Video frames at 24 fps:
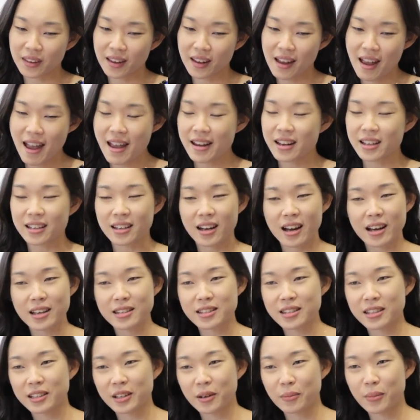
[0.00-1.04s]

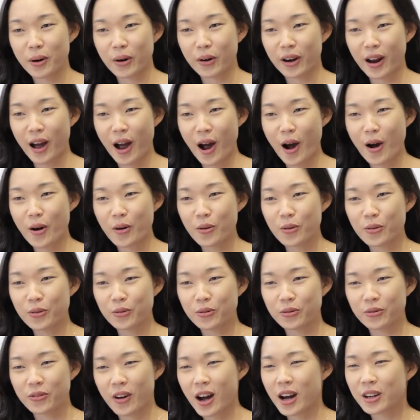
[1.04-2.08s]
agonizing about how
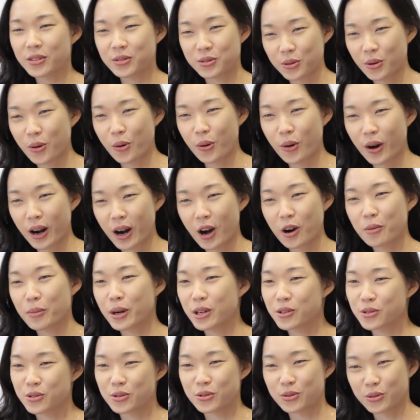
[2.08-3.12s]
far to go and how
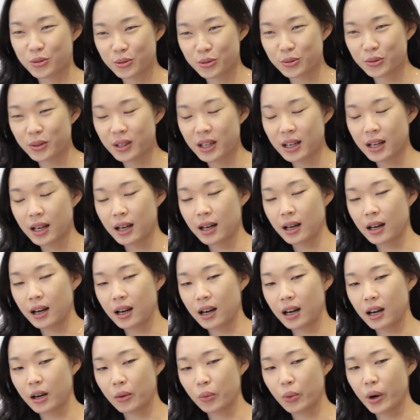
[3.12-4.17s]
much to do.
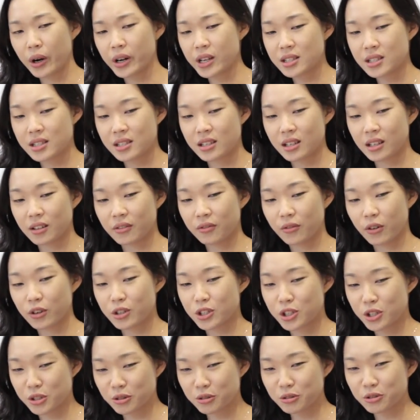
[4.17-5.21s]
Whereas for
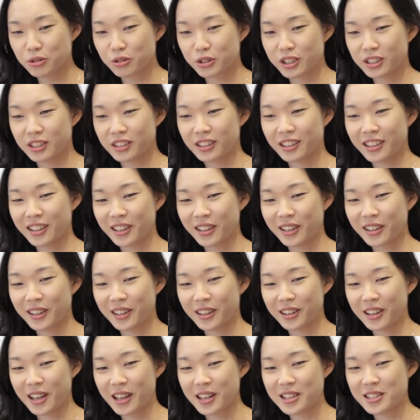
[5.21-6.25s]
children,
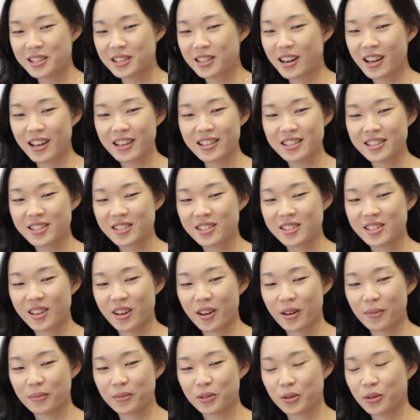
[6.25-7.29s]
there's less
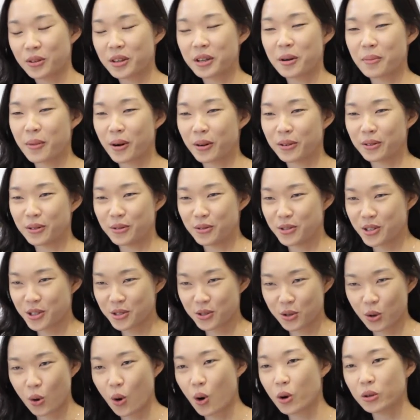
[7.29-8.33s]
to think about. You just
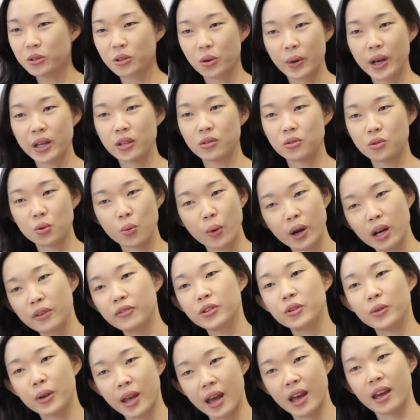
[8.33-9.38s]
go all the way, you do whatever
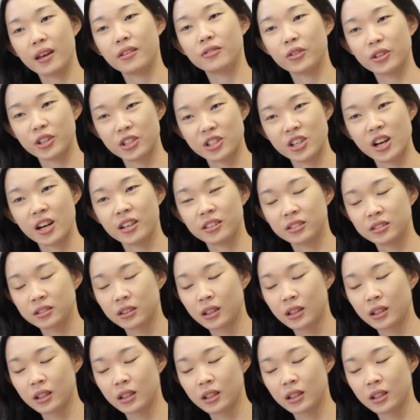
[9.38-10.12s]
you can for the child.